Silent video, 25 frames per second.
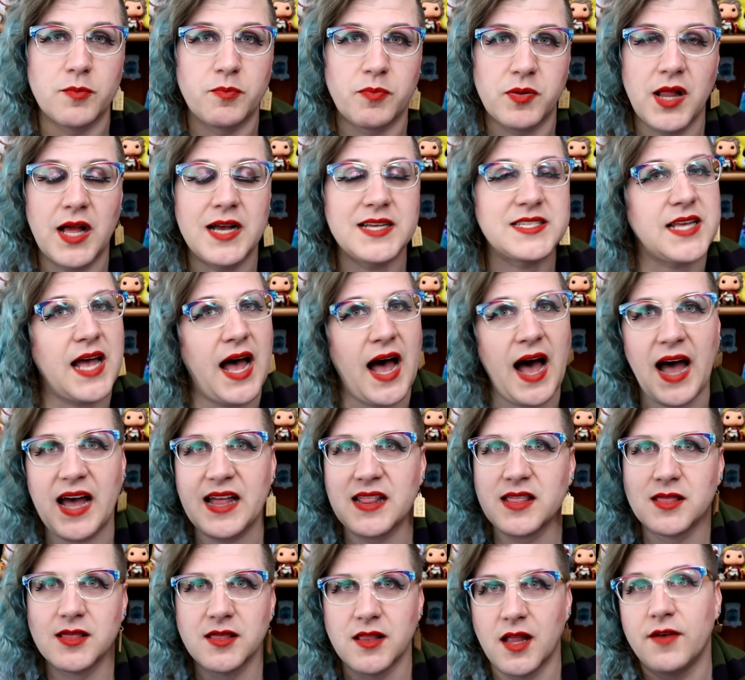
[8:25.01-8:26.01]
Plus, I
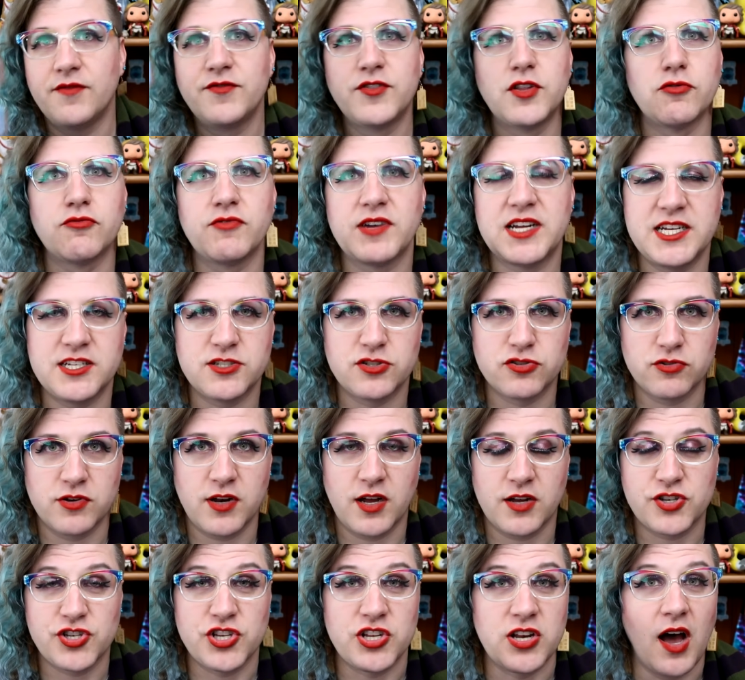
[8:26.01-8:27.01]
love the
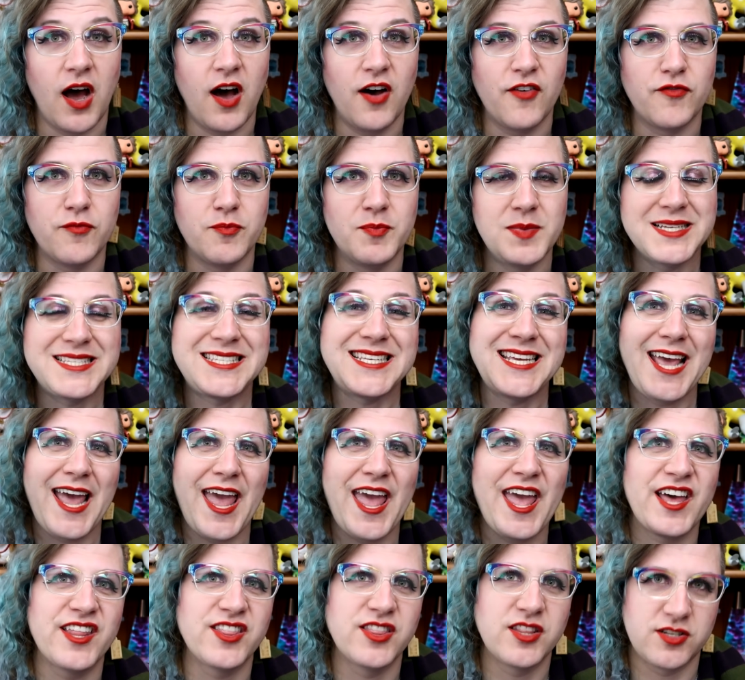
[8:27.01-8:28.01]
reintroduction of Missy
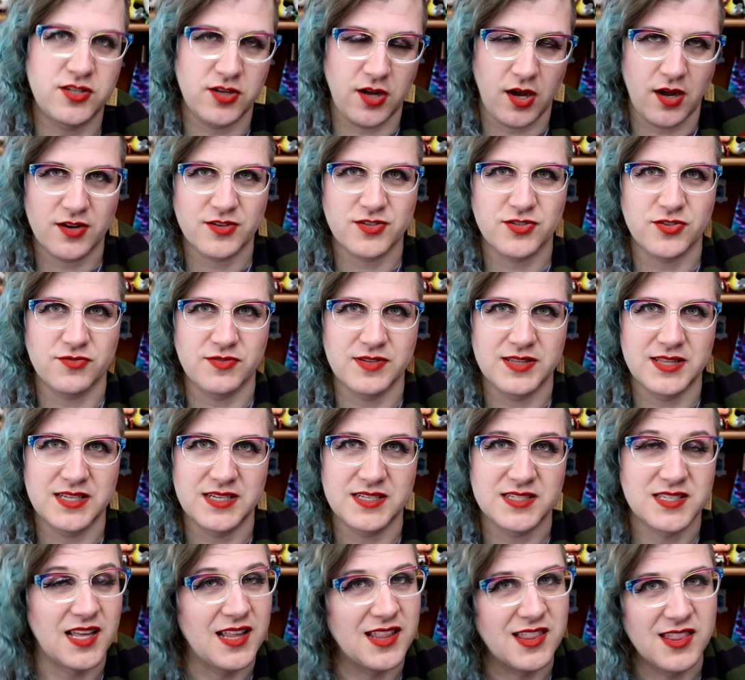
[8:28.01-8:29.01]
and the Doctor in
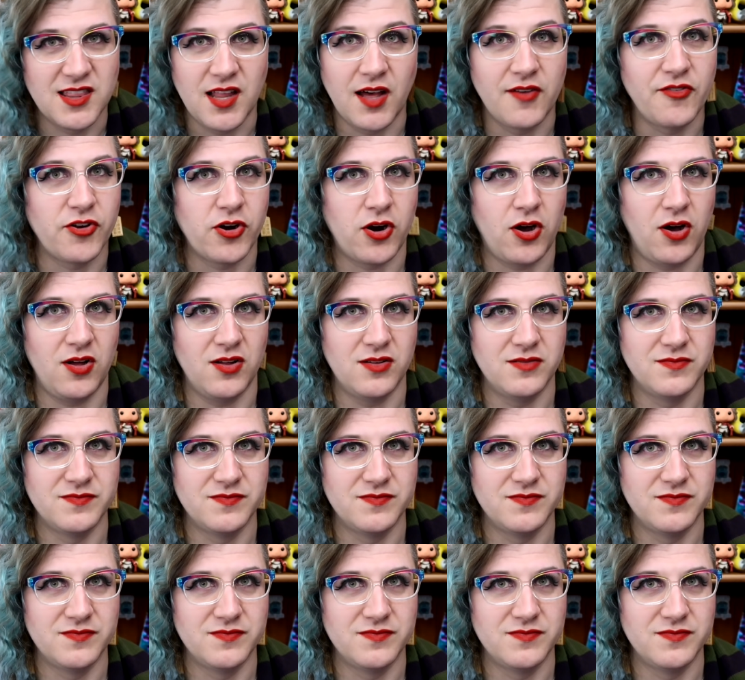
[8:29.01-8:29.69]
this. Love it all.